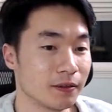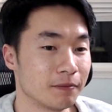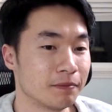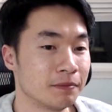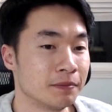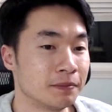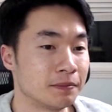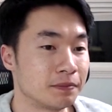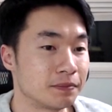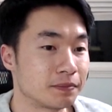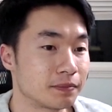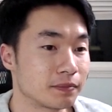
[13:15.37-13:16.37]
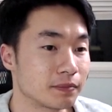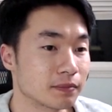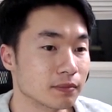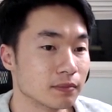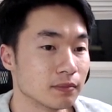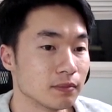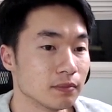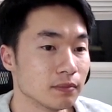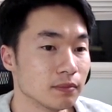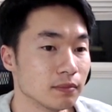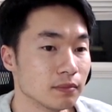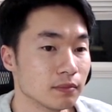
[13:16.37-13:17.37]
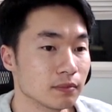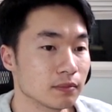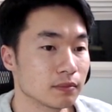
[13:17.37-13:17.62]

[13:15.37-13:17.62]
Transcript: Nobody speaks.